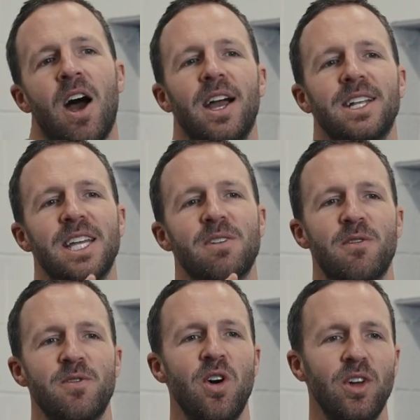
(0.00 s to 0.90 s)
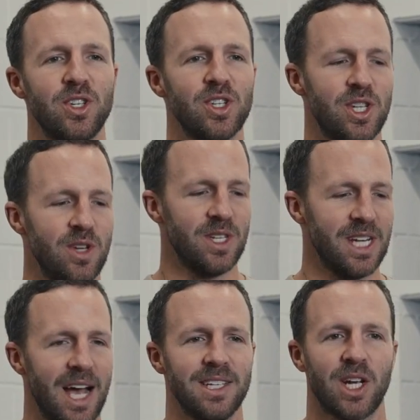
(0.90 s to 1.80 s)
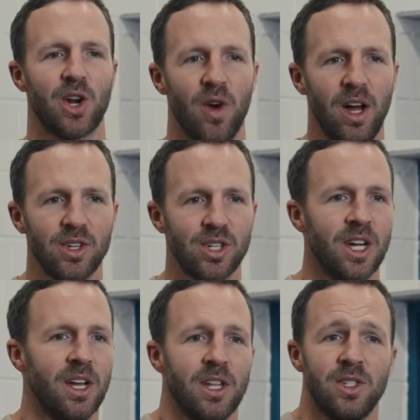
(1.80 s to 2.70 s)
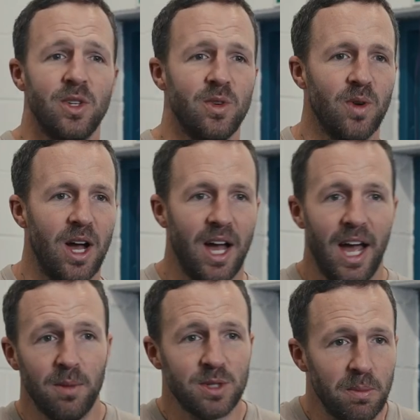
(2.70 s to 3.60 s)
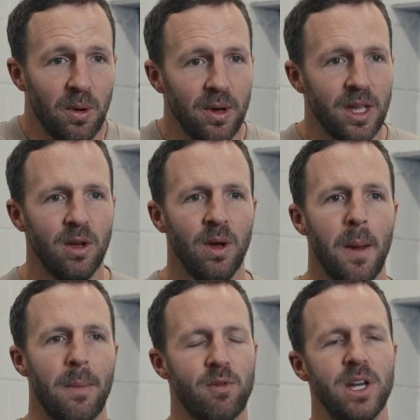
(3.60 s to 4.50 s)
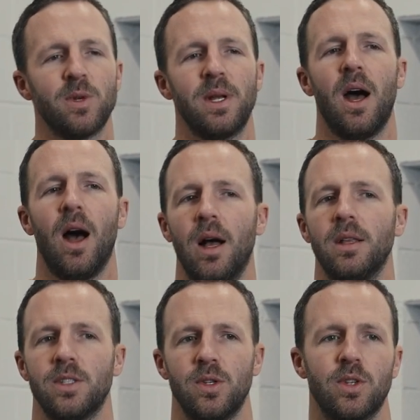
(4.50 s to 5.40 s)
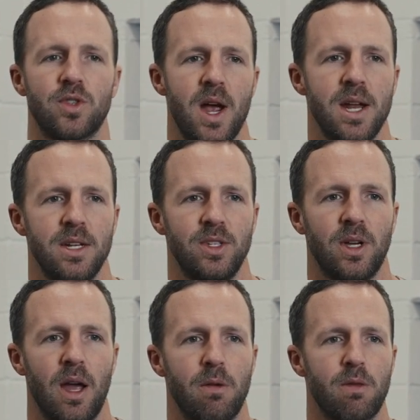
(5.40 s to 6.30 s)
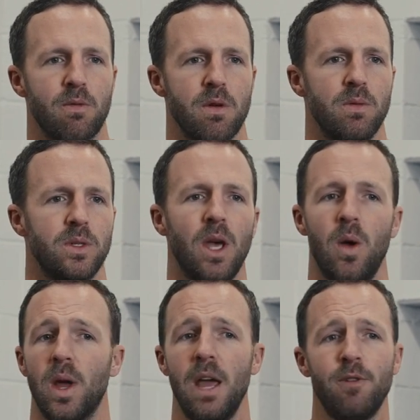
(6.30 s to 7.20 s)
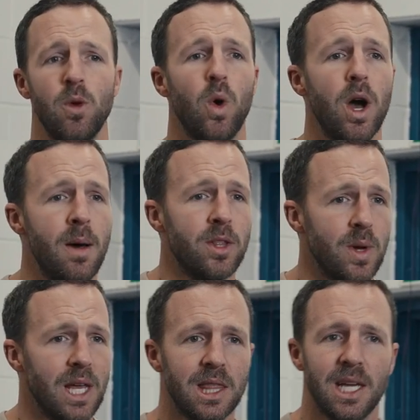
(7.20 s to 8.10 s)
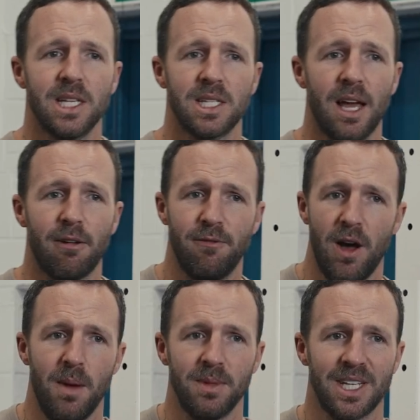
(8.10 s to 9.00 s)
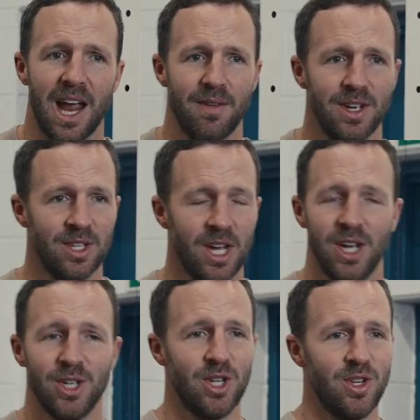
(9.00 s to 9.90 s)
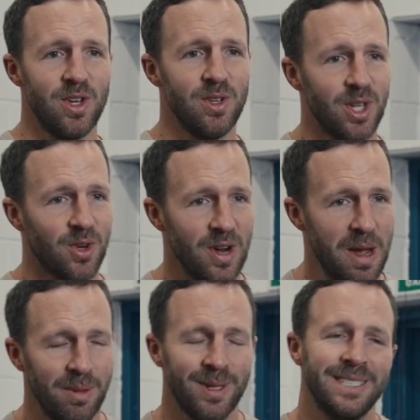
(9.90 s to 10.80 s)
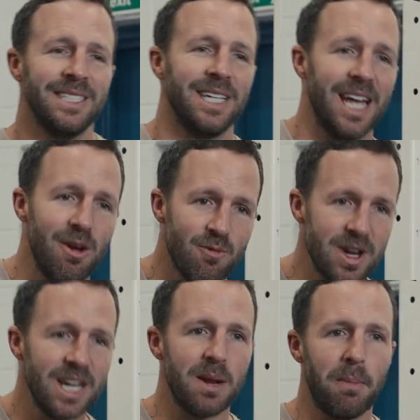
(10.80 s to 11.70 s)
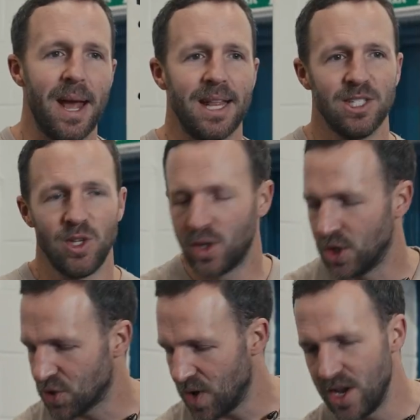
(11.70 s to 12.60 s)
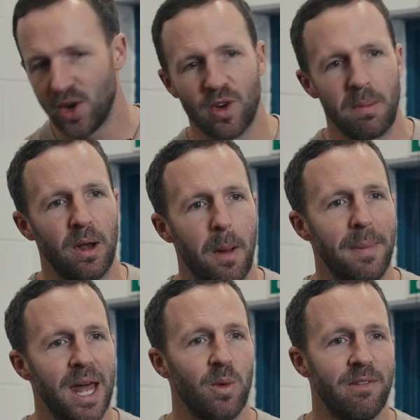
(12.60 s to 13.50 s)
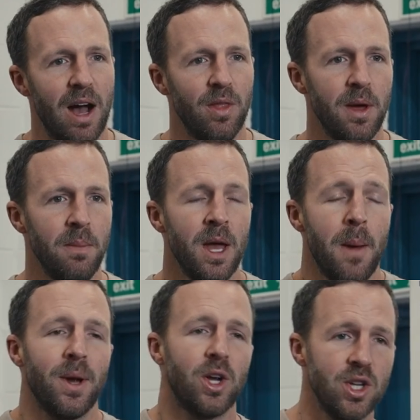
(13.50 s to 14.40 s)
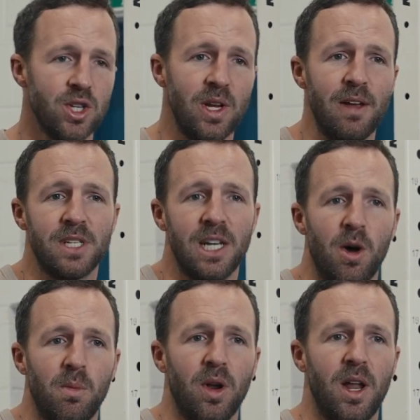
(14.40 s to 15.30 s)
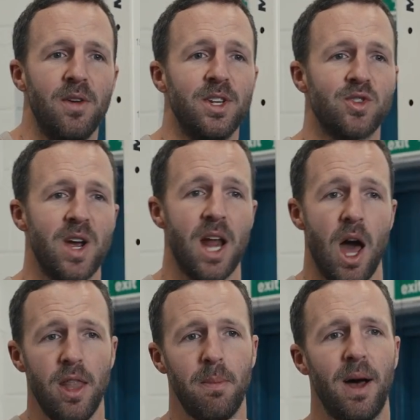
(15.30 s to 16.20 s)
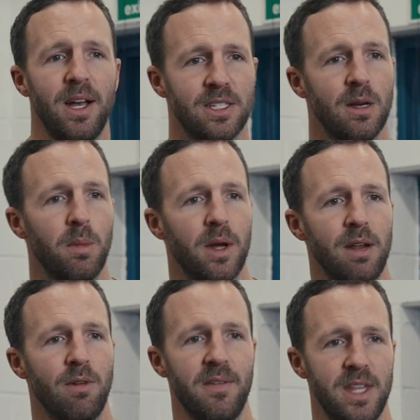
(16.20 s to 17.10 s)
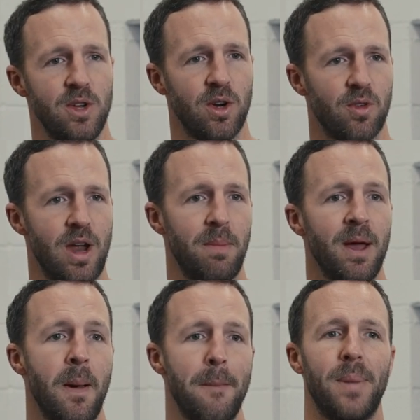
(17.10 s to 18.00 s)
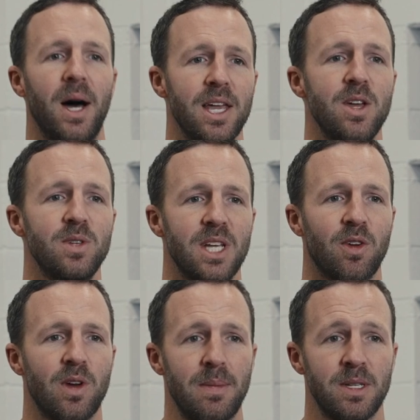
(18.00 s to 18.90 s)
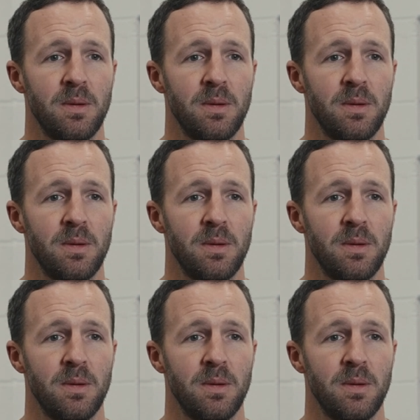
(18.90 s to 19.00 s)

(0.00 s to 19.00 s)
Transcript: idea of not just using it as a crutch to help support you, but really to enhance your training as you go through. So if you were doing things like farmer's carries, should you use a grip? It really depends. You could train your grip a lot better without them, but could you lift a little more load and train other parts of your body rather than your grip by using grips?